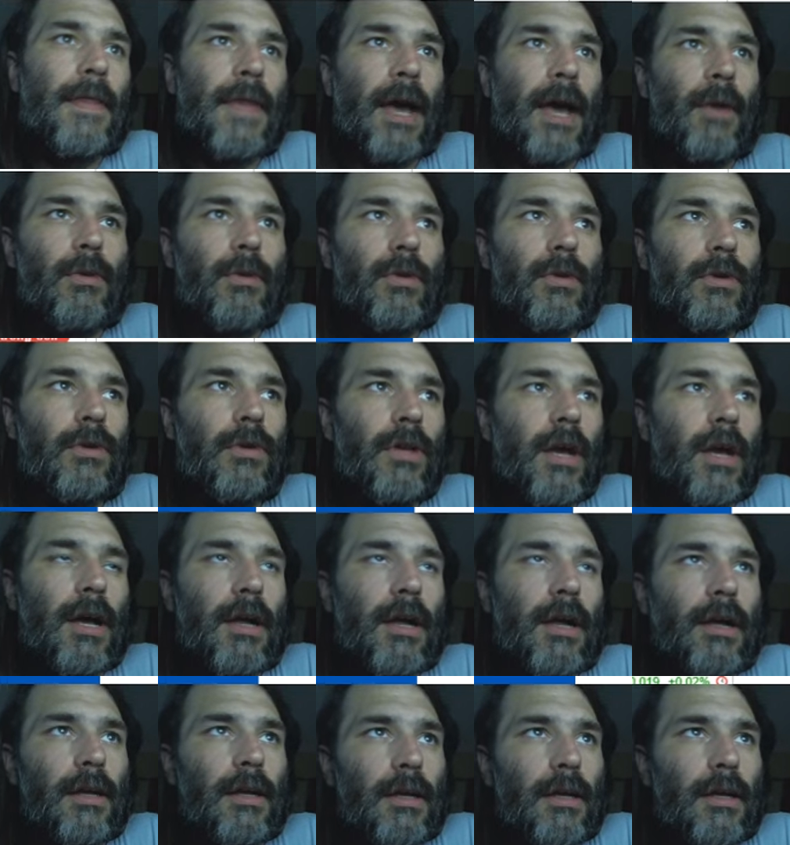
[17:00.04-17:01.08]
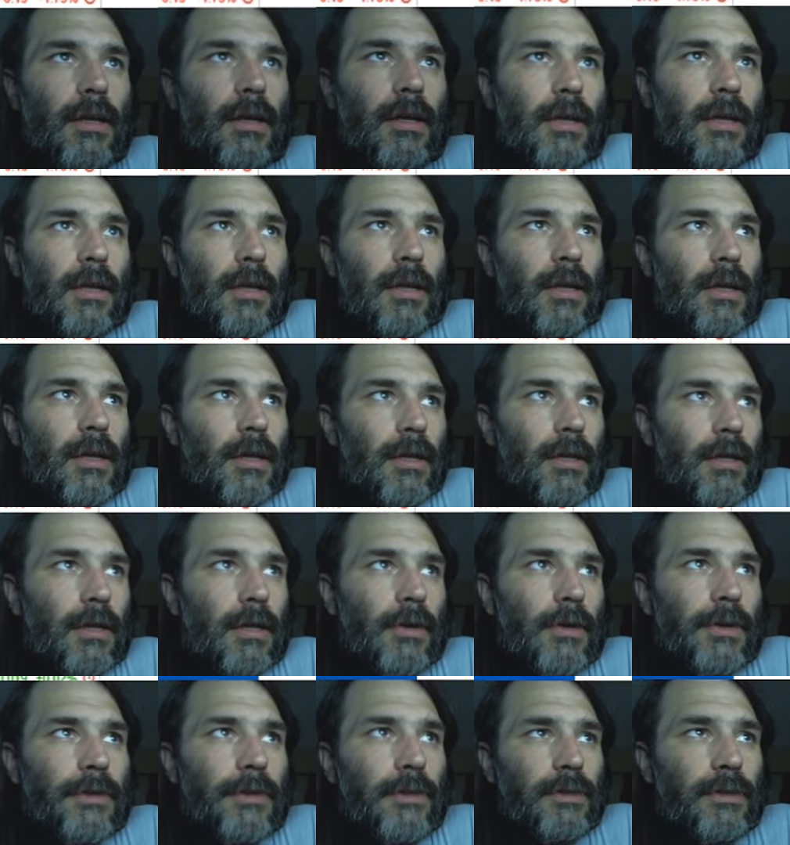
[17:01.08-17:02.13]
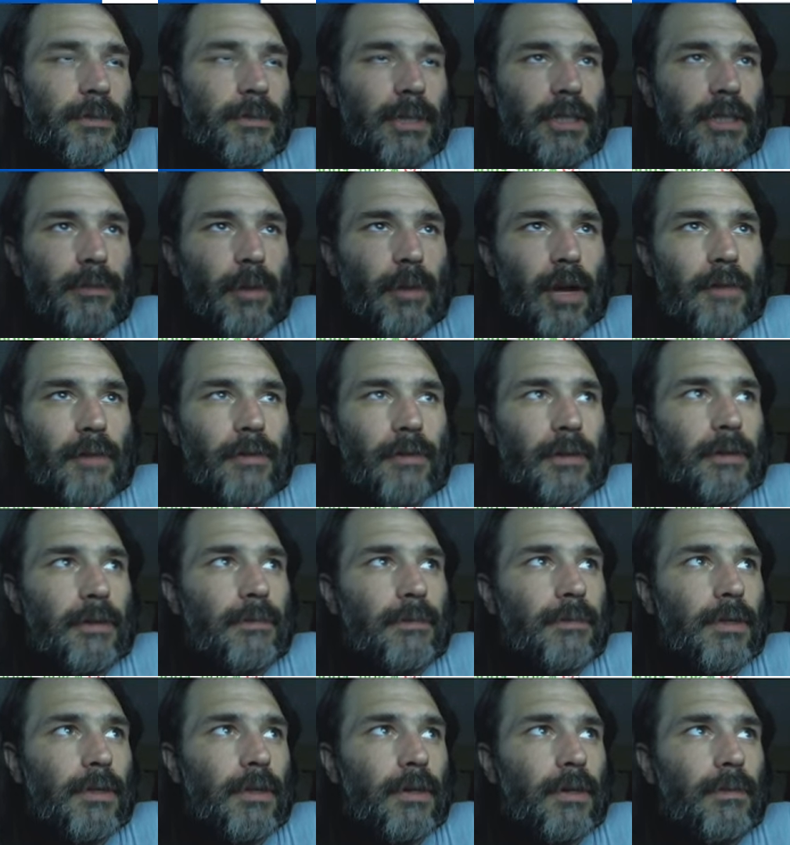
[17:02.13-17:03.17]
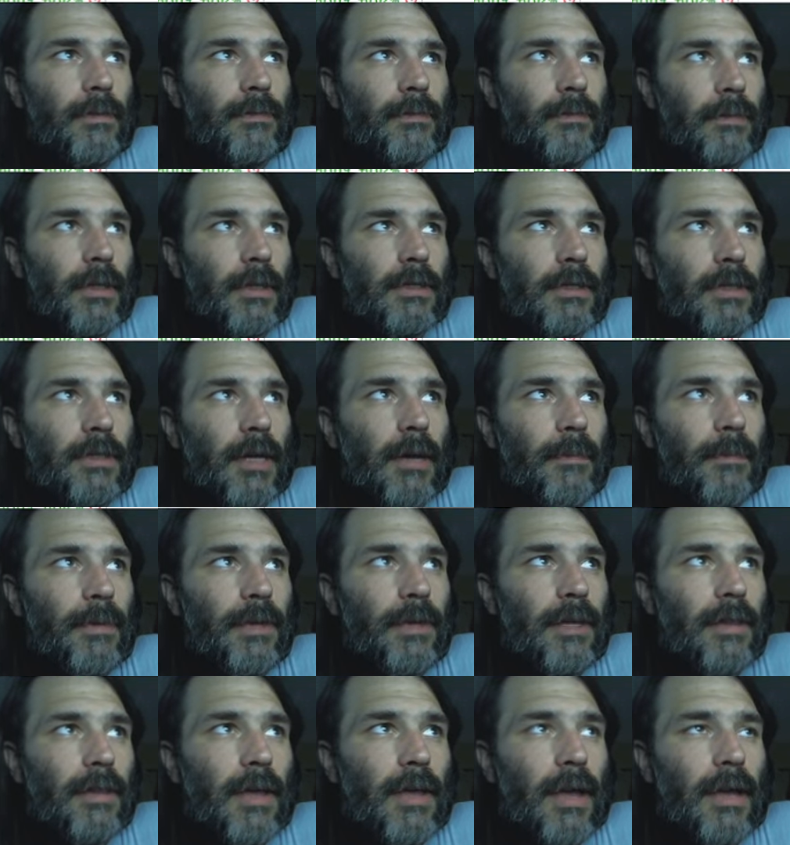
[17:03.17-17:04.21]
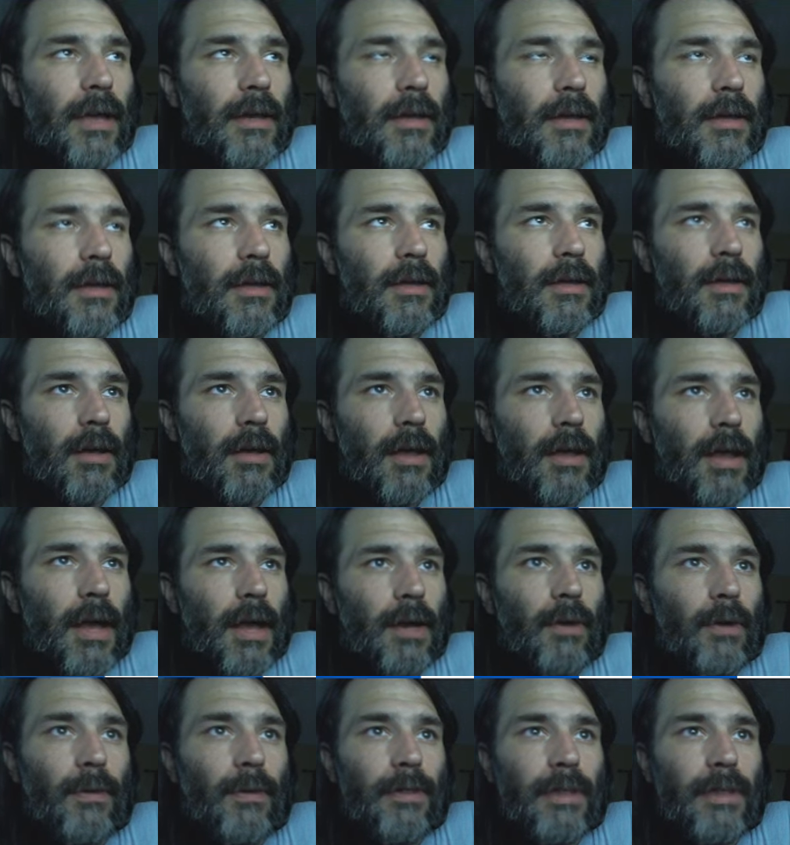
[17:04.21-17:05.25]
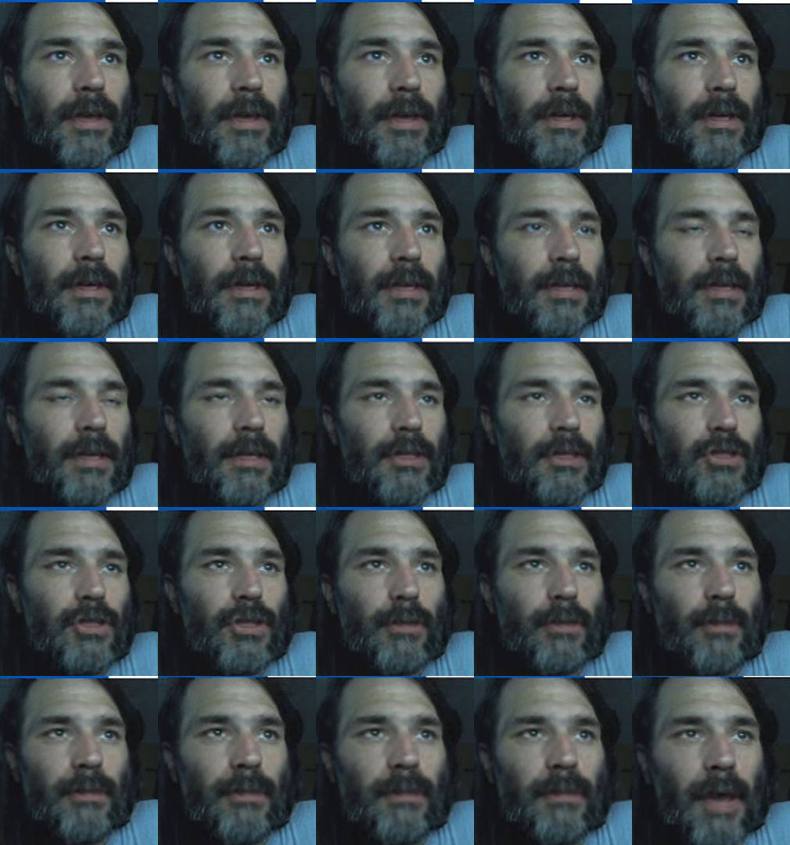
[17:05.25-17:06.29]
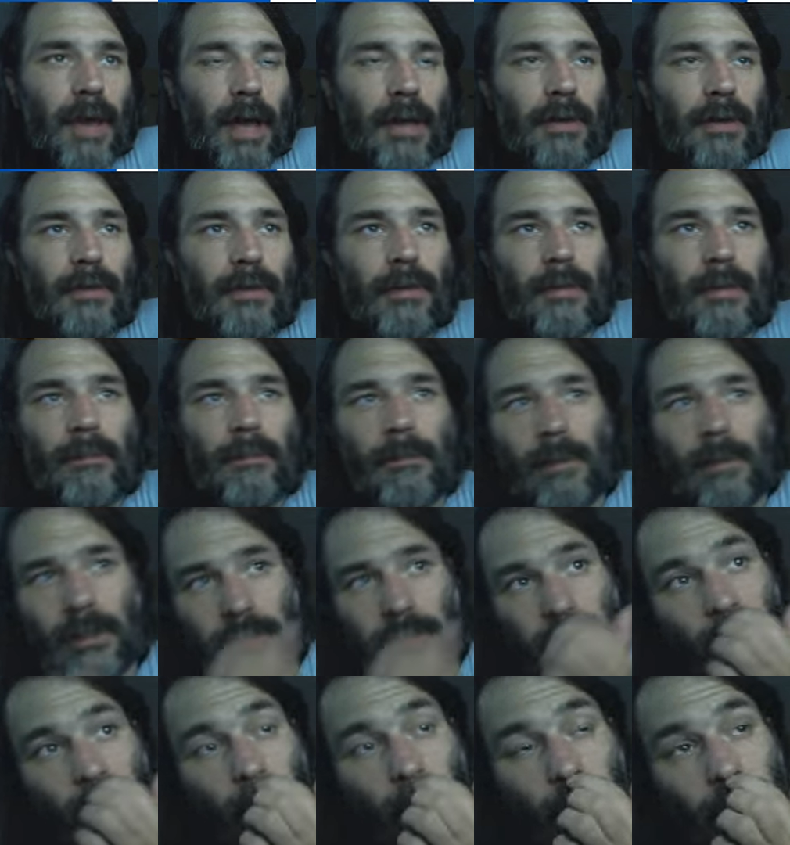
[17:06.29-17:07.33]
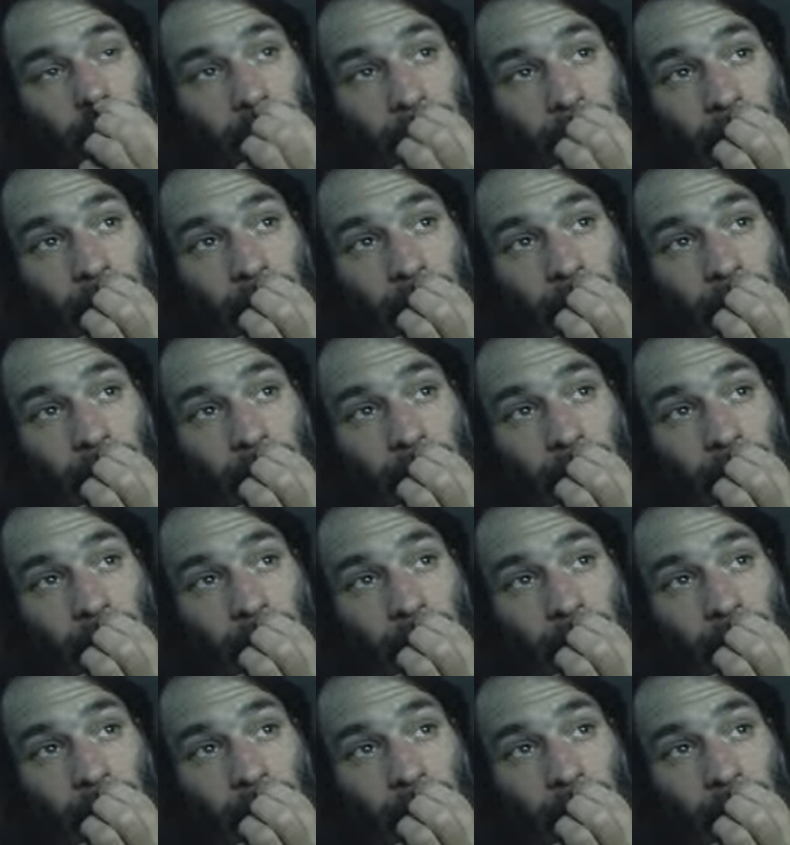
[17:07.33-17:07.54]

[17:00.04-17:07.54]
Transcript: that will uh, that'll give you some nice profit. You know, it's a company that I don't think should be valued much lower than